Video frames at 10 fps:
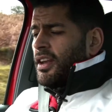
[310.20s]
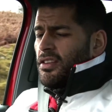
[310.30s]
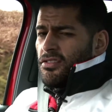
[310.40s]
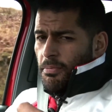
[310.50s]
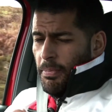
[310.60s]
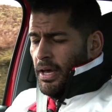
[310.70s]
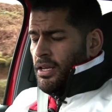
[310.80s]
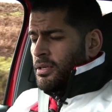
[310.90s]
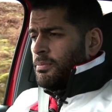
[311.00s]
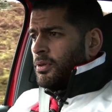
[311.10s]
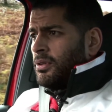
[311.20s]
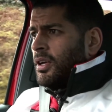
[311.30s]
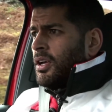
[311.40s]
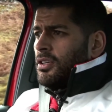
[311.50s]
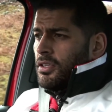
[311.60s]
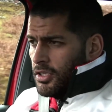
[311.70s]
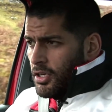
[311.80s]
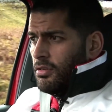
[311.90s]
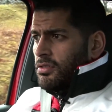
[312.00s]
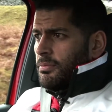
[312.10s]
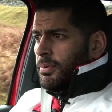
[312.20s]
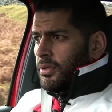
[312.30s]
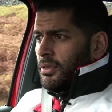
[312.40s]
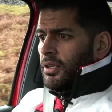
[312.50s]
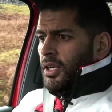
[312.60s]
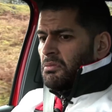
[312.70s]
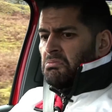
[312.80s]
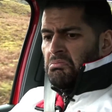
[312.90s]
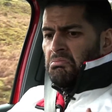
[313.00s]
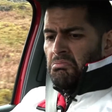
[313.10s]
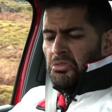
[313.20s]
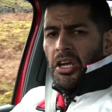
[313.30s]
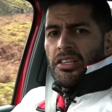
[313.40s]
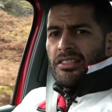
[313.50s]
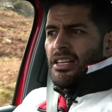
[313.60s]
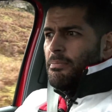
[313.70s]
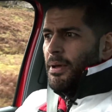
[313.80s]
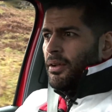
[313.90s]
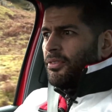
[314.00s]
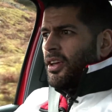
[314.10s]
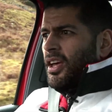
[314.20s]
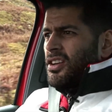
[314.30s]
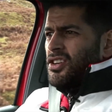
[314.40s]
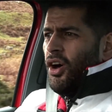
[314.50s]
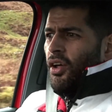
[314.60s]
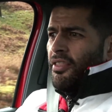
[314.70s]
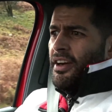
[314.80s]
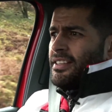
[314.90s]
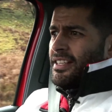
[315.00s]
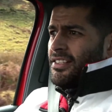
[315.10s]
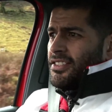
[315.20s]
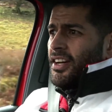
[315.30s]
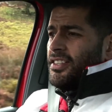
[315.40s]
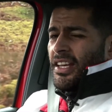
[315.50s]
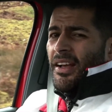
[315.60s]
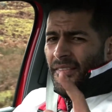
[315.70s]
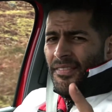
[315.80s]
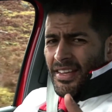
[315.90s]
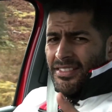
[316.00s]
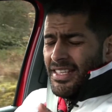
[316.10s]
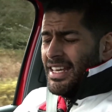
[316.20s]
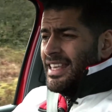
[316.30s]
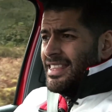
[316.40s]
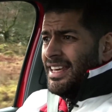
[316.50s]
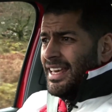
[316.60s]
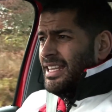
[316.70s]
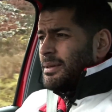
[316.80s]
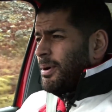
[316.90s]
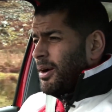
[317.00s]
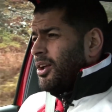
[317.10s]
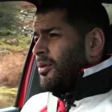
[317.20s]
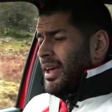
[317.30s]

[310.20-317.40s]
it's dependable, usable, nicely built, not that exciting. That's the key thing here. The Polo